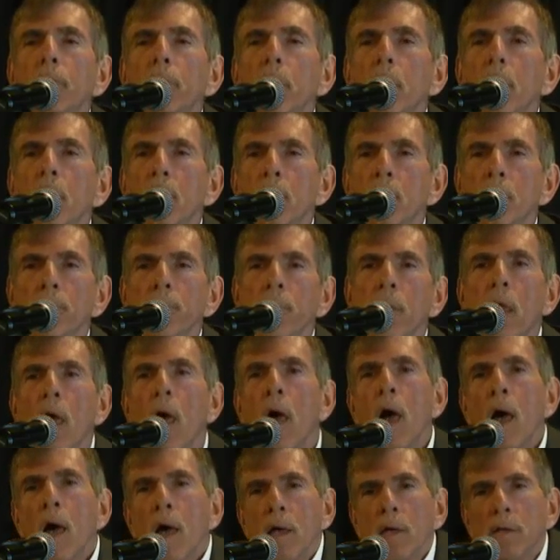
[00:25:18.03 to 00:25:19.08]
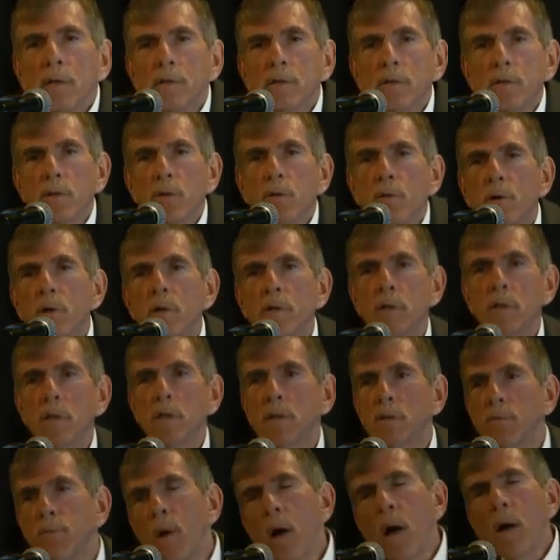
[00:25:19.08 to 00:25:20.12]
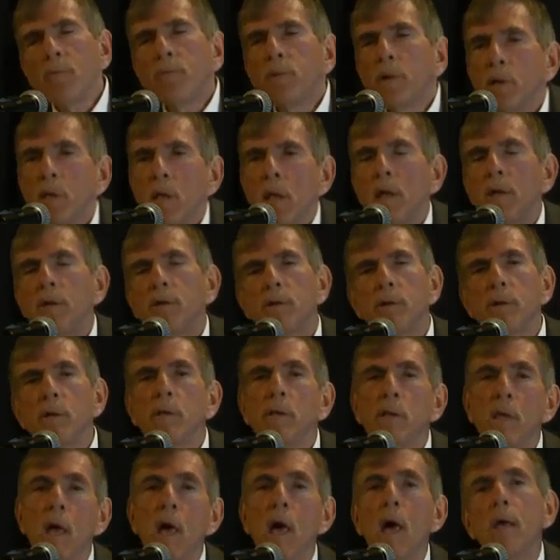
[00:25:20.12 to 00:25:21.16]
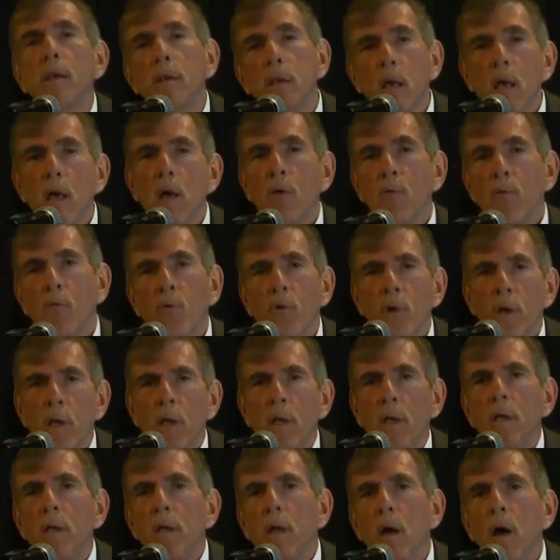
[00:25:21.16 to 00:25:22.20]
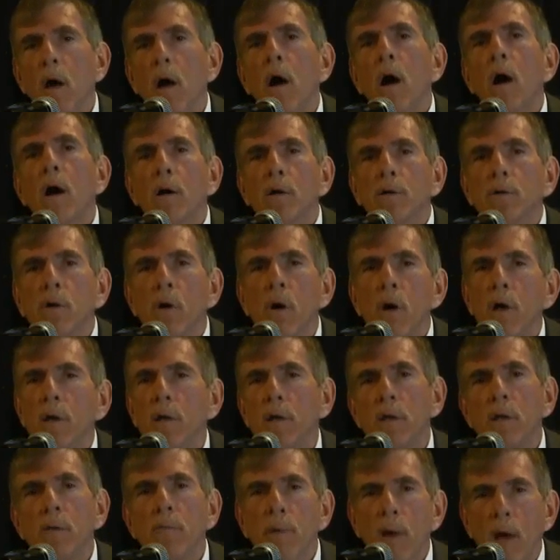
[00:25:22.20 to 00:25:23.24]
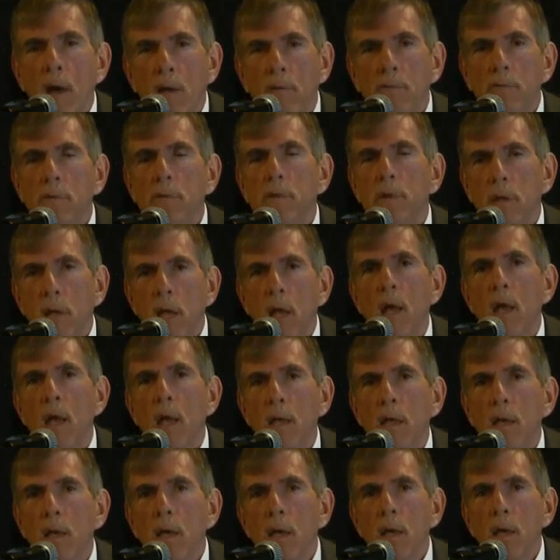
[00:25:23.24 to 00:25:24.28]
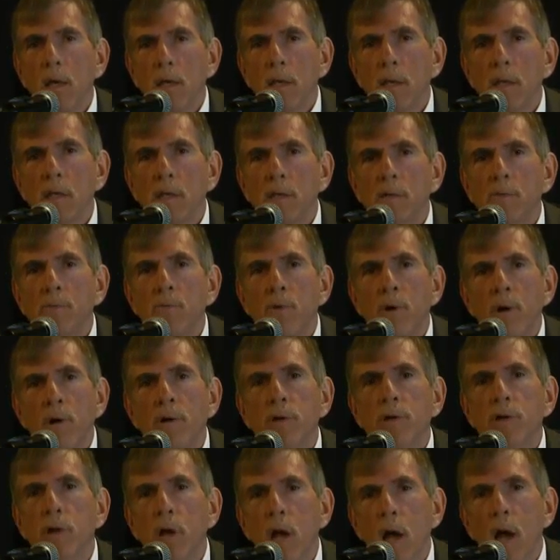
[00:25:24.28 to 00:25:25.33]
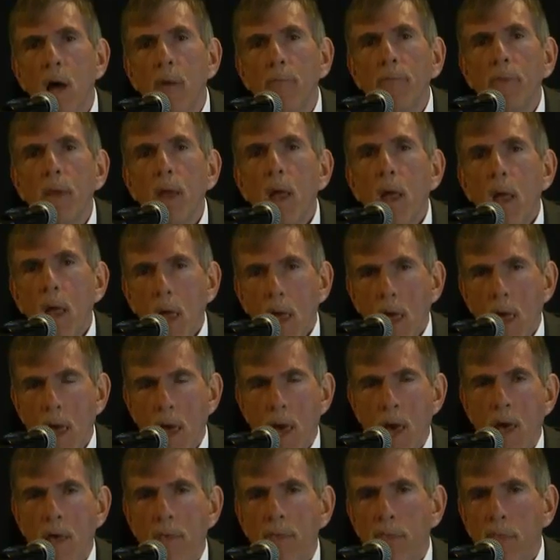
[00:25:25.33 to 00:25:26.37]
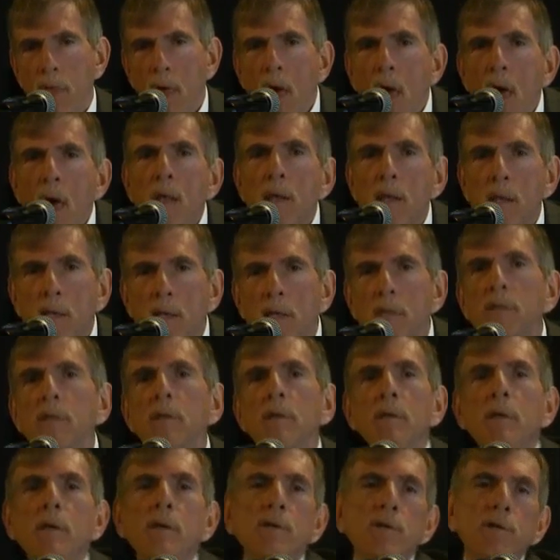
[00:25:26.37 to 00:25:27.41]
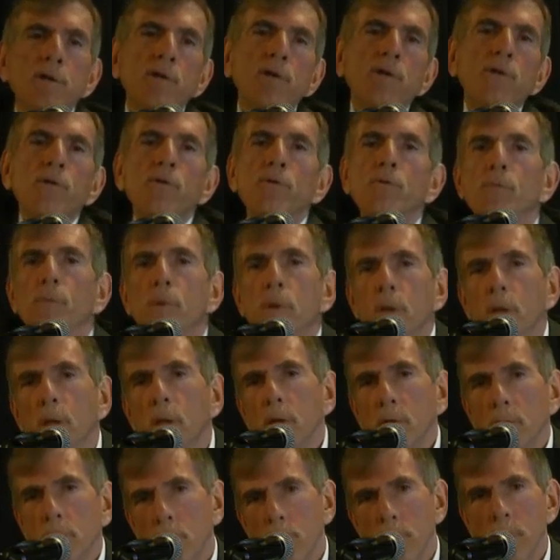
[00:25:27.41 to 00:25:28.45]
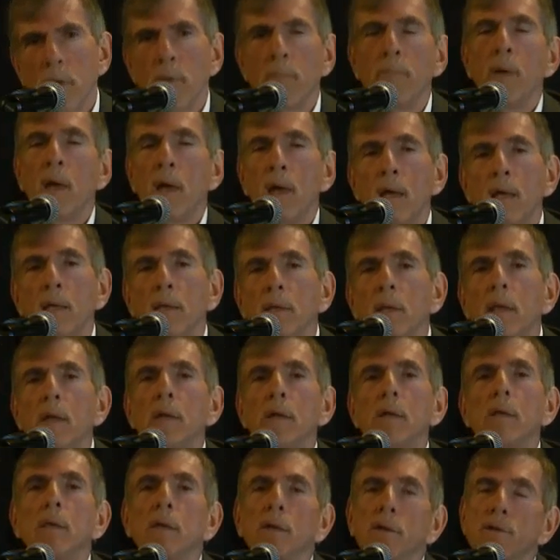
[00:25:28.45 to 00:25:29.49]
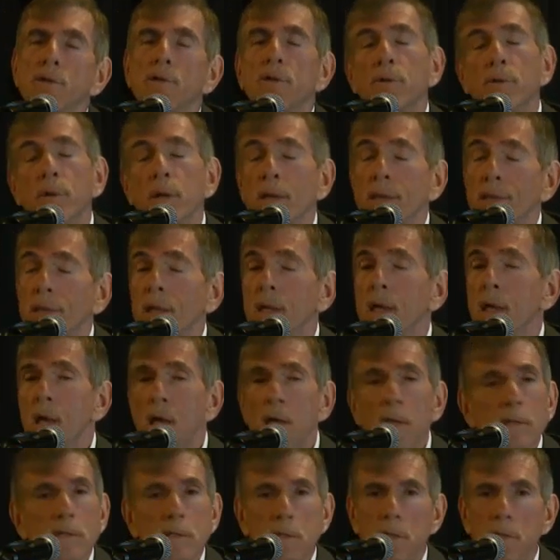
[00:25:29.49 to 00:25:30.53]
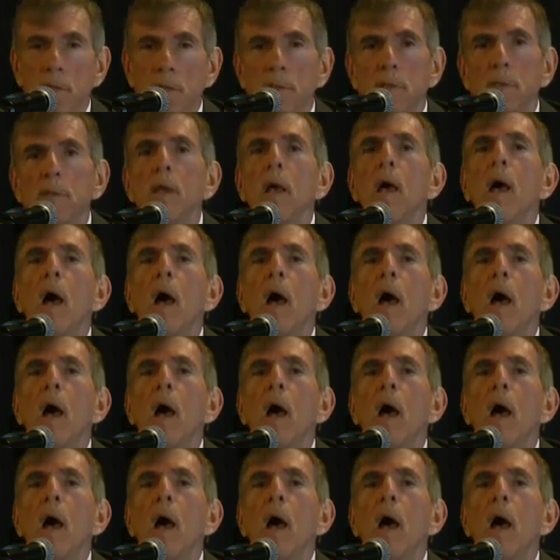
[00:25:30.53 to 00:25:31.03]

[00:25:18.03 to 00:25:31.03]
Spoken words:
It applies towards this population that we are talking about today in this workshop. And that is an issue, or the main legal issue in the cases,